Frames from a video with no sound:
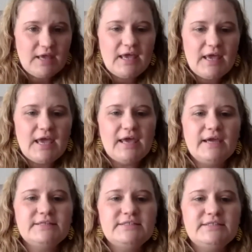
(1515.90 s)
And I
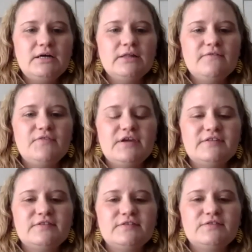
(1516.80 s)
did all of this,
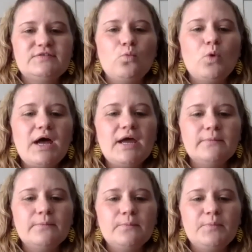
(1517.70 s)
one,
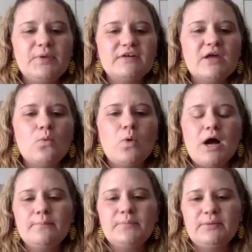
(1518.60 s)
because I want
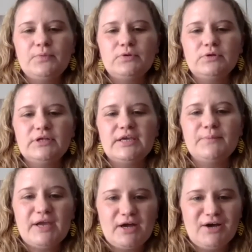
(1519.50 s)
people in
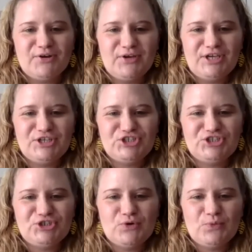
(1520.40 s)
my congregation to
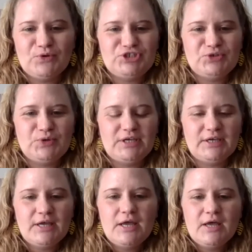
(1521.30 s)
know what we're doing.
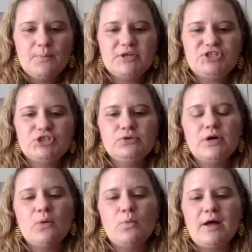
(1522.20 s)
But two, I
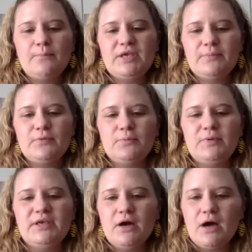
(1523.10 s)
want people
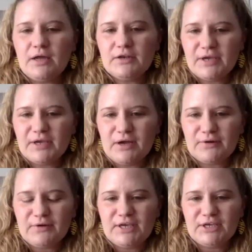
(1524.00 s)
beyond my
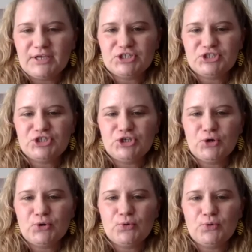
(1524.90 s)
congregation to
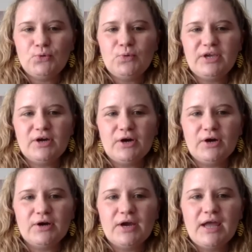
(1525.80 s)
know who we
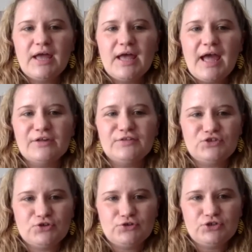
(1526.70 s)
are as
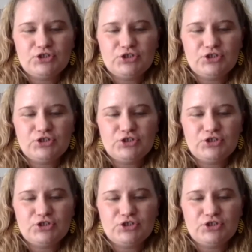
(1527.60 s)
church.